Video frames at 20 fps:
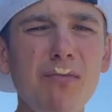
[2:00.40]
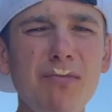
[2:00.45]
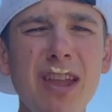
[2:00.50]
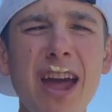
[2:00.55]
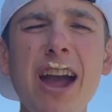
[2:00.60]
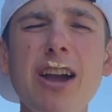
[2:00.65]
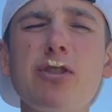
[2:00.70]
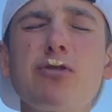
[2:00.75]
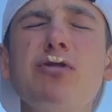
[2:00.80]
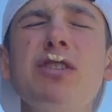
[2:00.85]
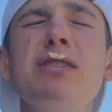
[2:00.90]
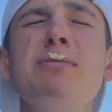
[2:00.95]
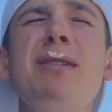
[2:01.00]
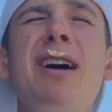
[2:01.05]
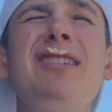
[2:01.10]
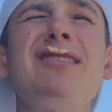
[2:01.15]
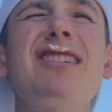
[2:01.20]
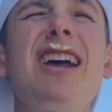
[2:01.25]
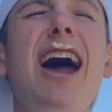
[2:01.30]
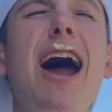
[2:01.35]
that cream
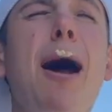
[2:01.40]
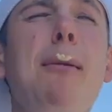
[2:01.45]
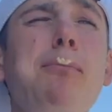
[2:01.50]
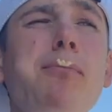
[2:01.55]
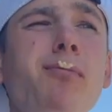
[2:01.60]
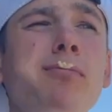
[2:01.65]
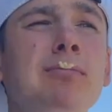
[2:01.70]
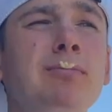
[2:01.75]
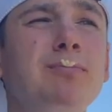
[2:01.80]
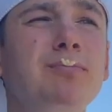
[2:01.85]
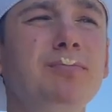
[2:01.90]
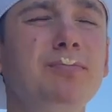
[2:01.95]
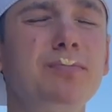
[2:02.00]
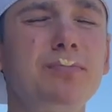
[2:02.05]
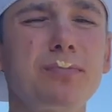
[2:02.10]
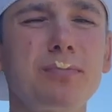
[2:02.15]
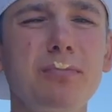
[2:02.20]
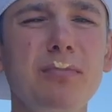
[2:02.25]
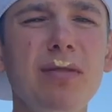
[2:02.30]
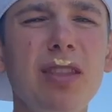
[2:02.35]
on top
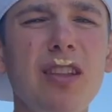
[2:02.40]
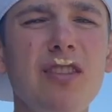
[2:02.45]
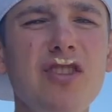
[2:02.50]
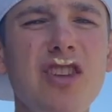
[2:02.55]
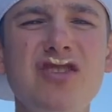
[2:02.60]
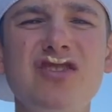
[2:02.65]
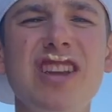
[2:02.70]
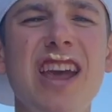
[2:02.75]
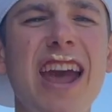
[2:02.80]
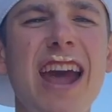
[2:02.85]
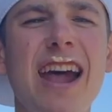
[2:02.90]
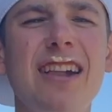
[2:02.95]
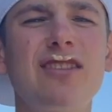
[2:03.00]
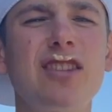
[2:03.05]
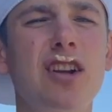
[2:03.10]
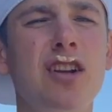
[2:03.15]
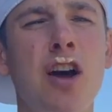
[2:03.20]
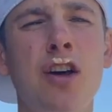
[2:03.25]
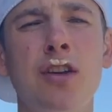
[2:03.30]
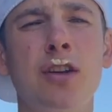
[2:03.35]
just
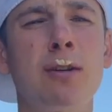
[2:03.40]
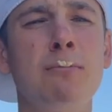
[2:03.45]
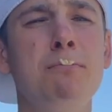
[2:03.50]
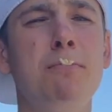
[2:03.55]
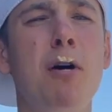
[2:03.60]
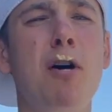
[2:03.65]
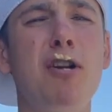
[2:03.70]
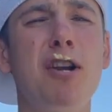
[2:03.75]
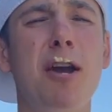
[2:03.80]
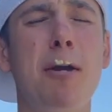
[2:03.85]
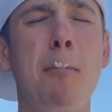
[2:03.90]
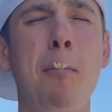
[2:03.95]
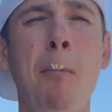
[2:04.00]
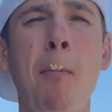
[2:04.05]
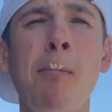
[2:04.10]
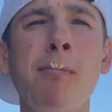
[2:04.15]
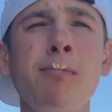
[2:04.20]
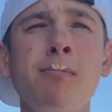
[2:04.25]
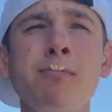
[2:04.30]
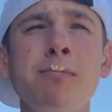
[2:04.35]
adds another component.
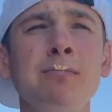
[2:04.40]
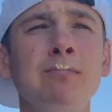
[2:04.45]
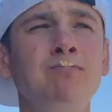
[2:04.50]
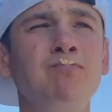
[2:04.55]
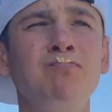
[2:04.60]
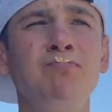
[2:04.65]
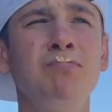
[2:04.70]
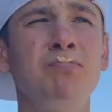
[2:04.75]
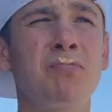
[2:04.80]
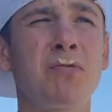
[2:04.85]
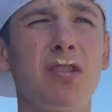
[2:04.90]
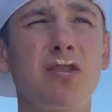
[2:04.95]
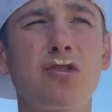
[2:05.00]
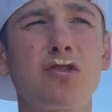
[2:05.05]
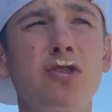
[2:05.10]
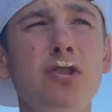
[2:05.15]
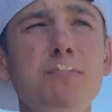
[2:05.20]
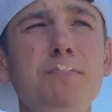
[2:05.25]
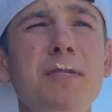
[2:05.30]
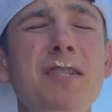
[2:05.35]
Mmm,
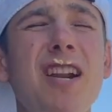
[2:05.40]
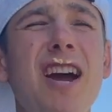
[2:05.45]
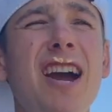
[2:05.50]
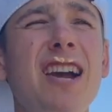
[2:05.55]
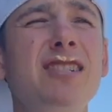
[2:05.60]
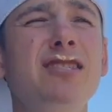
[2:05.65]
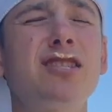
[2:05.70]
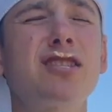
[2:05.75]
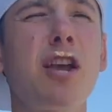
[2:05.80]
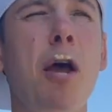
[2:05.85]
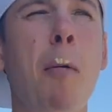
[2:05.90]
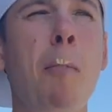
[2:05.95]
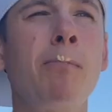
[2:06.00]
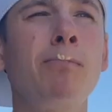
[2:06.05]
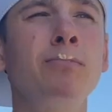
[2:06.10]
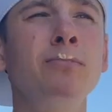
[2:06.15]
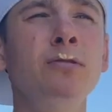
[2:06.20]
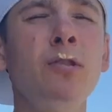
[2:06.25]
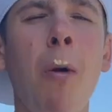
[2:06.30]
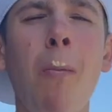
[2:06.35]
super nice,
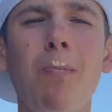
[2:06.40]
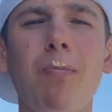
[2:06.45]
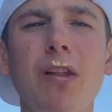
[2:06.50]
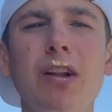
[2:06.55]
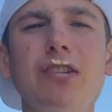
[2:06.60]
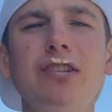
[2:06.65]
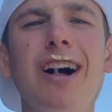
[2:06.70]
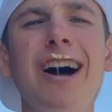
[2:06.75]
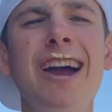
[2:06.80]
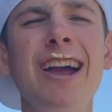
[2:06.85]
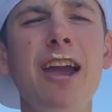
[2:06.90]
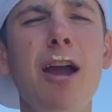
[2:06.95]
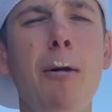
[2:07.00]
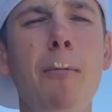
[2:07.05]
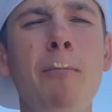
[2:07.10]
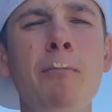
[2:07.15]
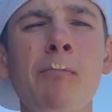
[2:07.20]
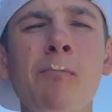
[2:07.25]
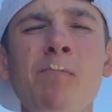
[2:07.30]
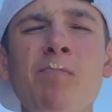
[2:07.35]
light,
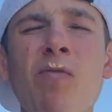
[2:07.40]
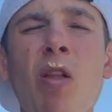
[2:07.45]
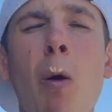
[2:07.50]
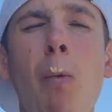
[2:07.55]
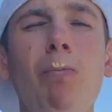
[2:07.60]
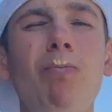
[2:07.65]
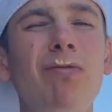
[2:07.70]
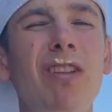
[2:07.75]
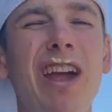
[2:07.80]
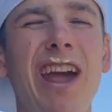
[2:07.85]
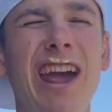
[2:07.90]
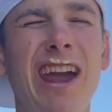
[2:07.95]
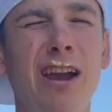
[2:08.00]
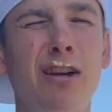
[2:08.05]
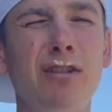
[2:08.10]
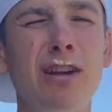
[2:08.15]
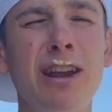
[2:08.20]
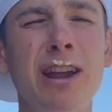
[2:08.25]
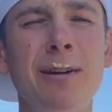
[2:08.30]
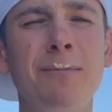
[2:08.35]

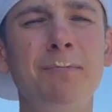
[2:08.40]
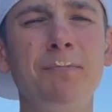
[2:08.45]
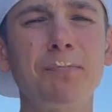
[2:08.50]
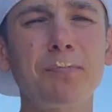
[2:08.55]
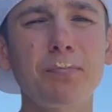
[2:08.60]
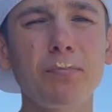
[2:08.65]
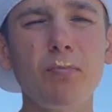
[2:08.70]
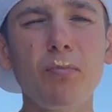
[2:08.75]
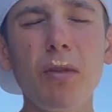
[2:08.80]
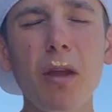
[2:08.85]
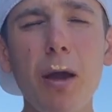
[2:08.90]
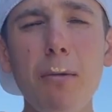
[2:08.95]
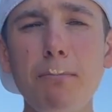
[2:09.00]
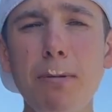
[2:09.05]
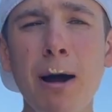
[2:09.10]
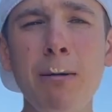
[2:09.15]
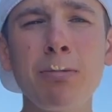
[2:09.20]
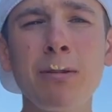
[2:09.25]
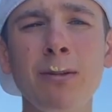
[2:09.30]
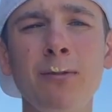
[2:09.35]
airy,
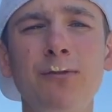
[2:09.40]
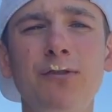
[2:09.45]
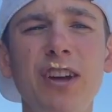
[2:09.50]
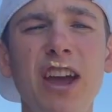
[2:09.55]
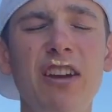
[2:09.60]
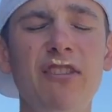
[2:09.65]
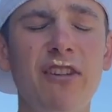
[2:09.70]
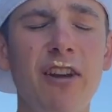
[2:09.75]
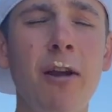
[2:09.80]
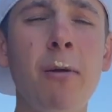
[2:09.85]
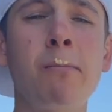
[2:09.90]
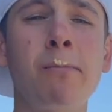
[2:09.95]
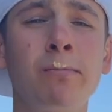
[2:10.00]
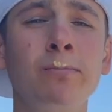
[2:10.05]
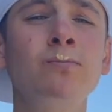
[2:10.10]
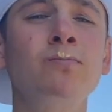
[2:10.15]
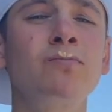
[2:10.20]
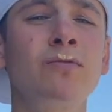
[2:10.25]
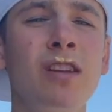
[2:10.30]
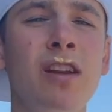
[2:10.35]
pumpkin flavor.
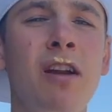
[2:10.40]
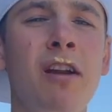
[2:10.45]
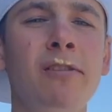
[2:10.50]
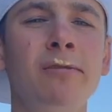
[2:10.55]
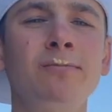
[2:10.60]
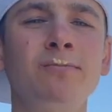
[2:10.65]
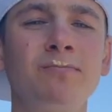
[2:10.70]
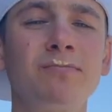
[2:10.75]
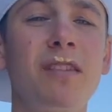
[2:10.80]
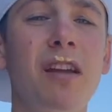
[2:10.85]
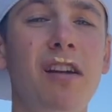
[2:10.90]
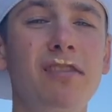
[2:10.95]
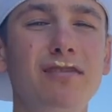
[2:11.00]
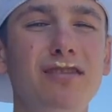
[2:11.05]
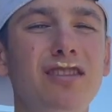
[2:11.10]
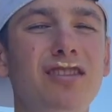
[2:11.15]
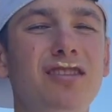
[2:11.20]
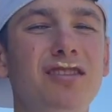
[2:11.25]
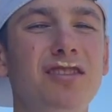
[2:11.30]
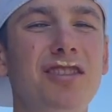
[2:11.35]

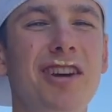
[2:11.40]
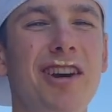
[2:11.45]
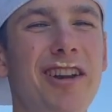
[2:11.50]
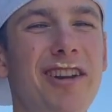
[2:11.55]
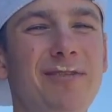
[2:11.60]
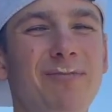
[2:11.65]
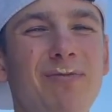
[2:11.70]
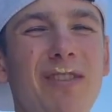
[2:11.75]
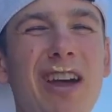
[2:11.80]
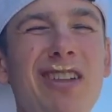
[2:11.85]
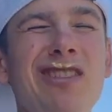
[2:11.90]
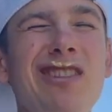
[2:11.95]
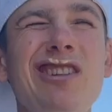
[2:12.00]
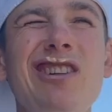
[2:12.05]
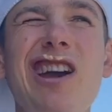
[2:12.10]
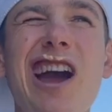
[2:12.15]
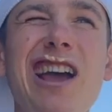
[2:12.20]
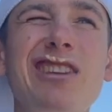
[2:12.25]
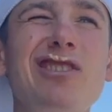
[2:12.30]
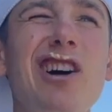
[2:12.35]
This is good. I think
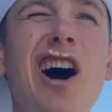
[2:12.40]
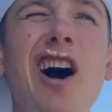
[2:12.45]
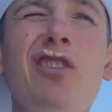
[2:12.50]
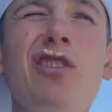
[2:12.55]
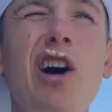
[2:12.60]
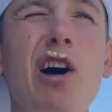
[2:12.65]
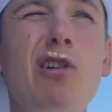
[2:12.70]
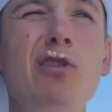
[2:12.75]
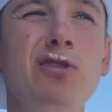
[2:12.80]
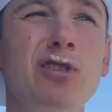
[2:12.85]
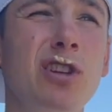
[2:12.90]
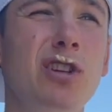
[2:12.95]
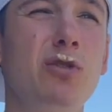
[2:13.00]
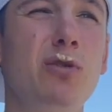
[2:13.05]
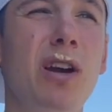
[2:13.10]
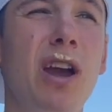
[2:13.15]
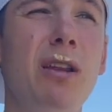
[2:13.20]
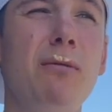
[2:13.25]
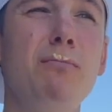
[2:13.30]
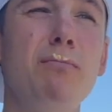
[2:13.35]
you guys all know who's gonna
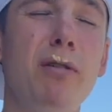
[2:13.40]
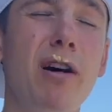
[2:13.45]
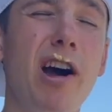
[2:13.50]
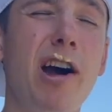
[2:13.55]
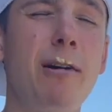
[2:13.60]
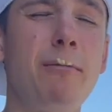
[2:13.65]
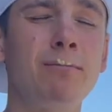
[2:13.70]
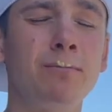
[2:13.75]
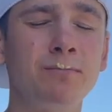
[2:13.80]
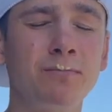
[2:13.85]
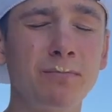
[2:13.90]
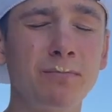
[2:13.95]
win, but